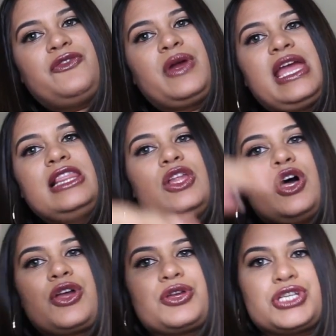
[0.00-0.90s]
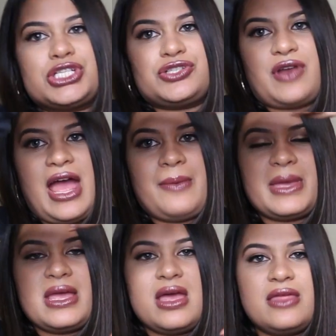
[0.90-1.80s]
for a longer
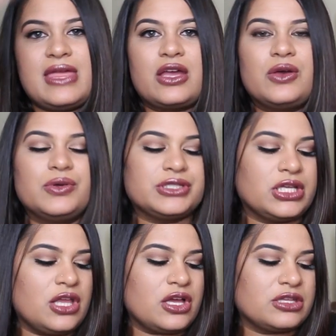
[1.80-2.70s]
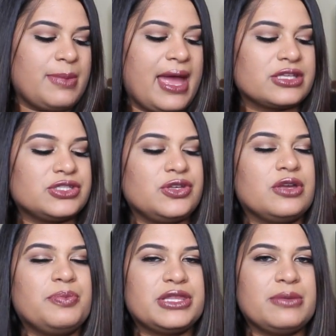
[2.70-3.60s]
strap that goes along the bag, so you
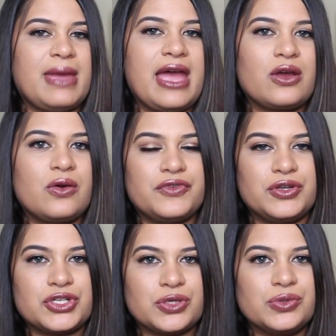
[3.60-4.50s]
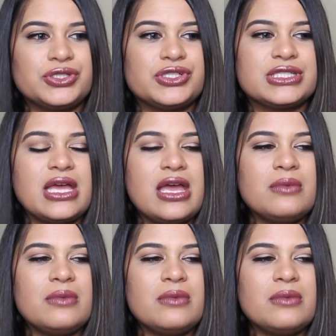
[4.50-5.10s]
can put the bag over your shoulders.